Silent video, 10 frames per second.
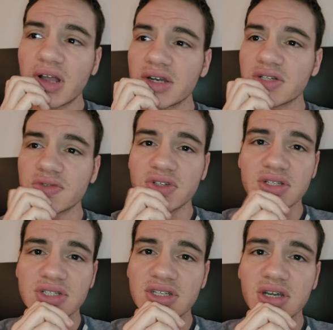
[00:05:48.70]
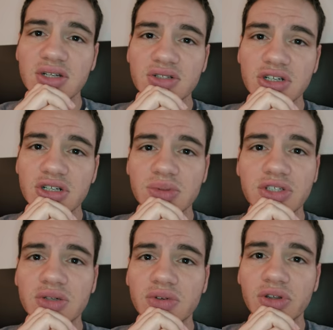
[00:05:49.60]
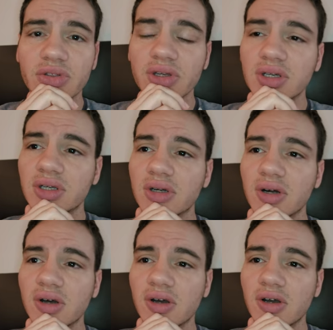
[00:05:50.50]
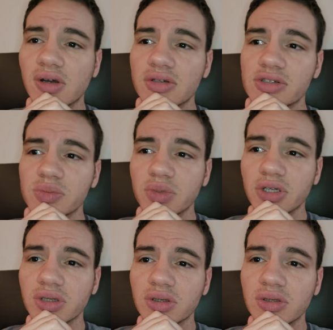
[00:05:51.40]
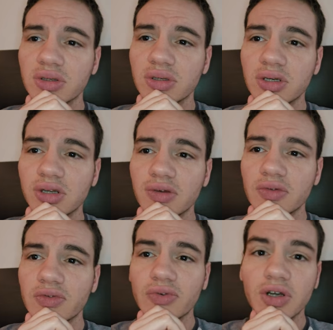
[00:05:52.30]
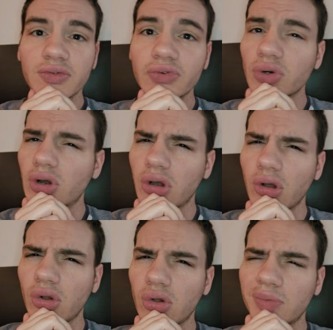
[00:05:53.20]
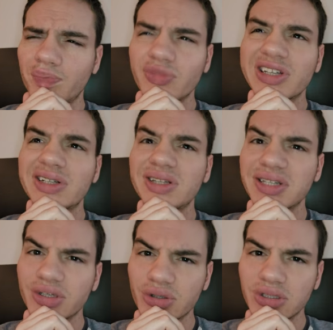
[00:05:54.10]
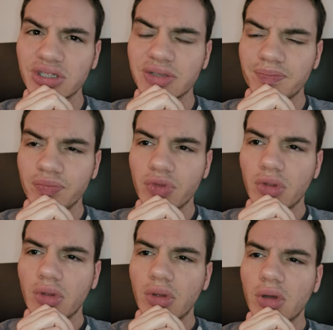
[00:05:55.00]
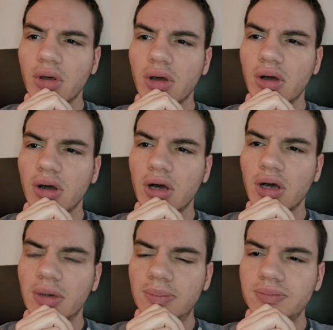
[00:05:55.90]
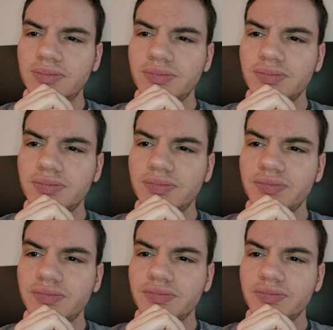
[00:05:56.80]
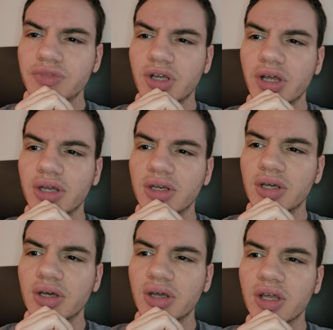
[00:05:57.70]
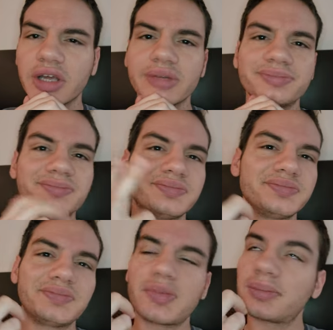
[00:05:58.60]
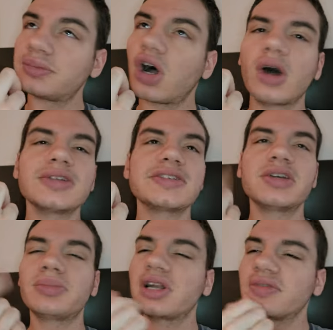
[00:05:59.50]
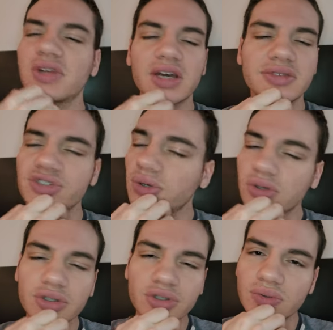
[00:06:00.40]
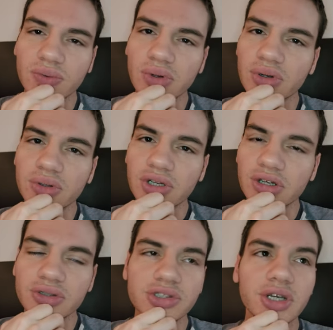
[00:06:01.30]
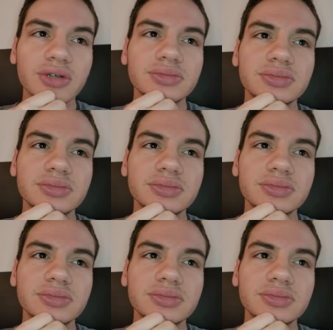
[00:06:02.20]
any of these diatribes and everything. Uh, should be fun for all, clearly. Um, and uh, hey, honestly, might even have a joke or two for you in here. So